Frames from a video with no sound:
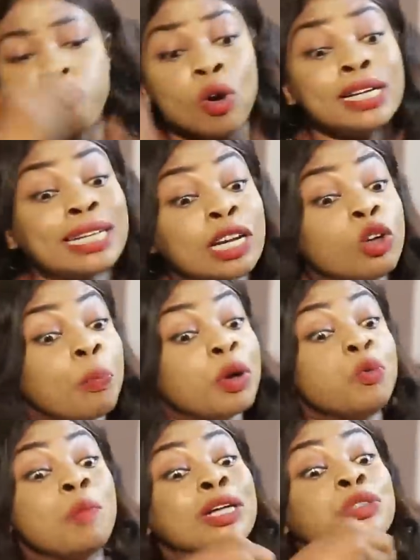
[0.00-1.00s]
I warned her that
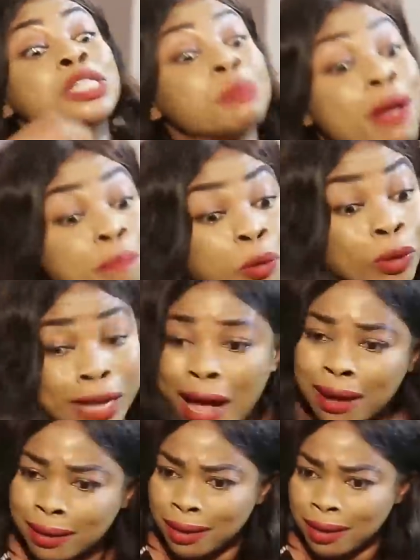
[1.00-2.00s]
nobody will maltreat my
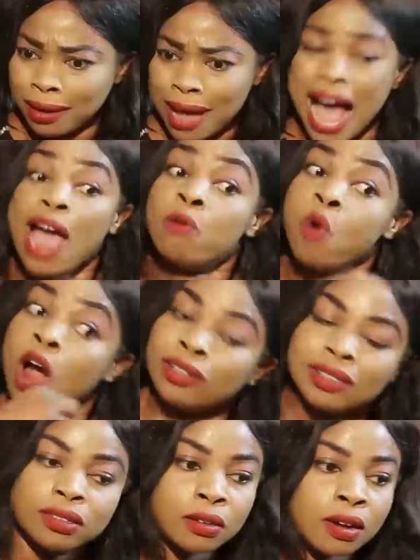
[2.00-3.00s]
brother. I
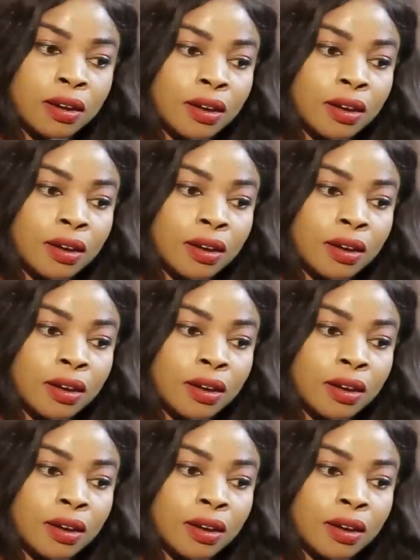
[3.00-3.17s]
warned...